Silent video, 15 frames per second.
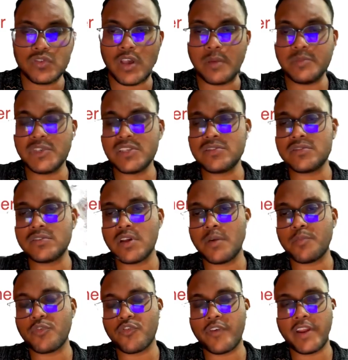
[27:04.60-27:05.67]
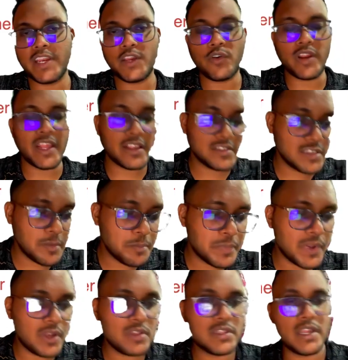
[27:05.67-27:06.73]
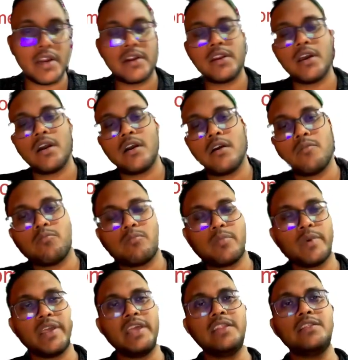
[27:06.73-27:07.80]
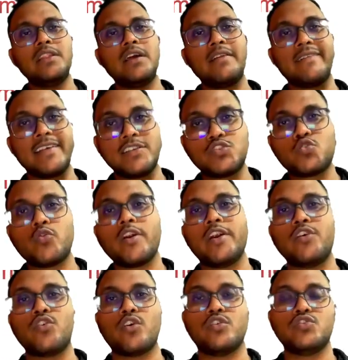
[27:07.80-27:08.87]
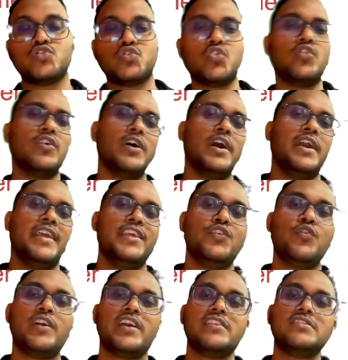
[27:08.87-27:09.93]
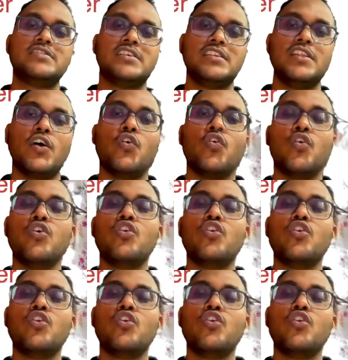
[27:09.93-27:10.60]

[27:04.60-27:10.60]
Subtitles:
I'm just providing you an example that in the restaurant also you can see the whole